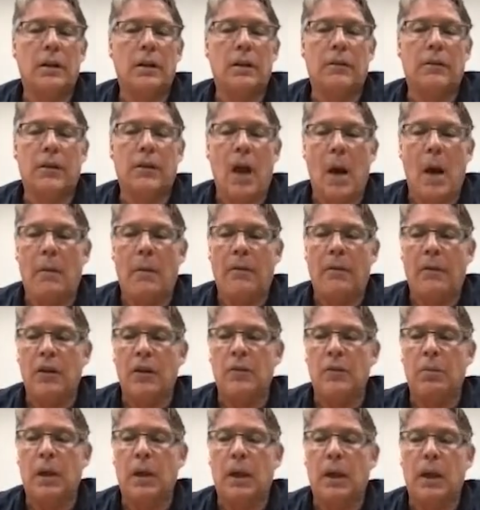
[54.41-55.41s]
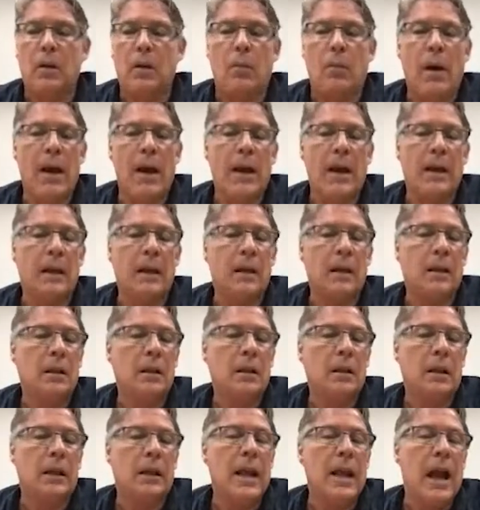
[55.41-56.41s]
the phenomenon of explaining away,
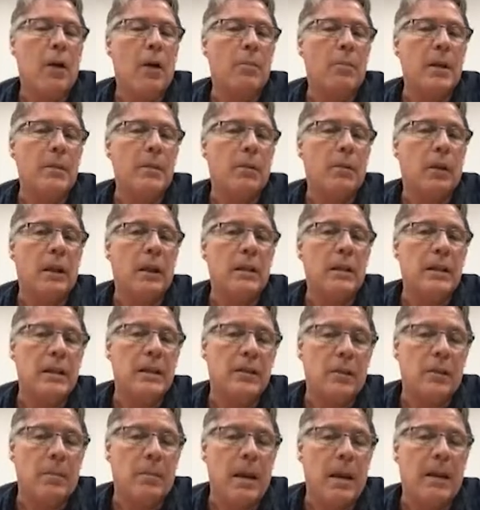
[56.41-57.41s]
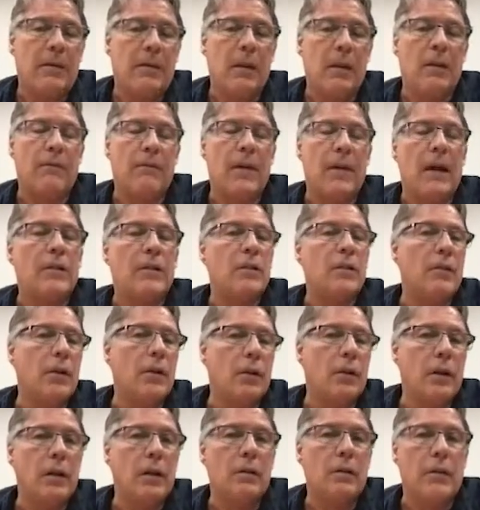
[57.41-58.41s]
and how people anticipate the effects of
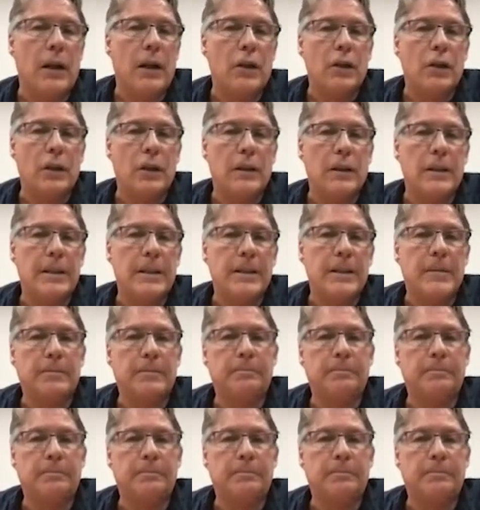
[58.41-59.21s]
their interventions.